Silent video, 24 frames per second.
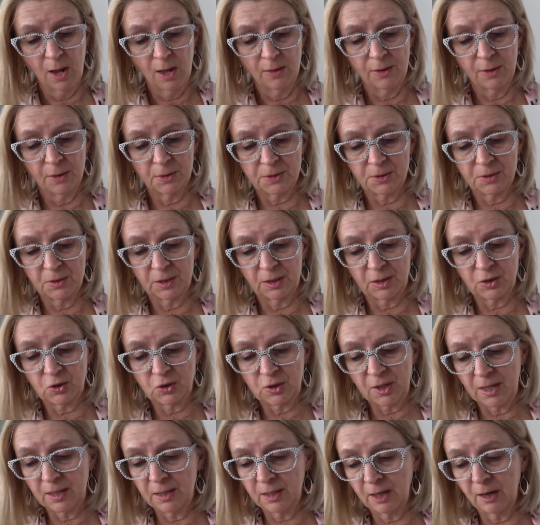there's an
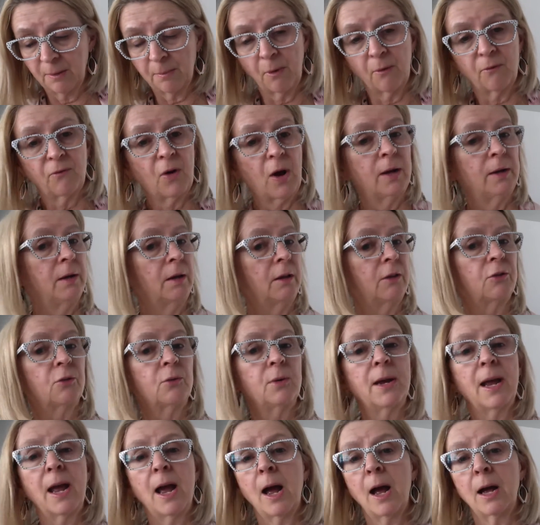extending about finding
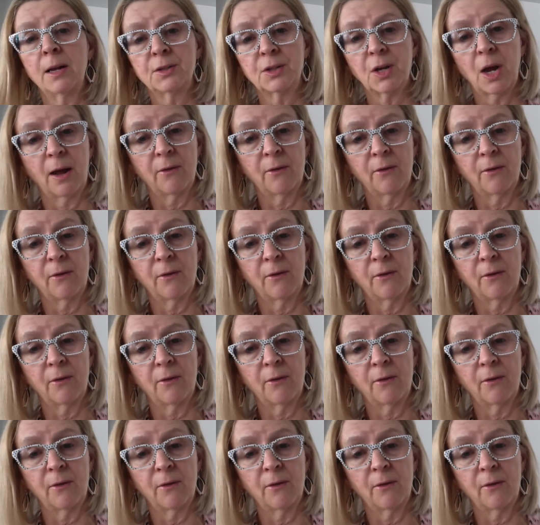3 ads.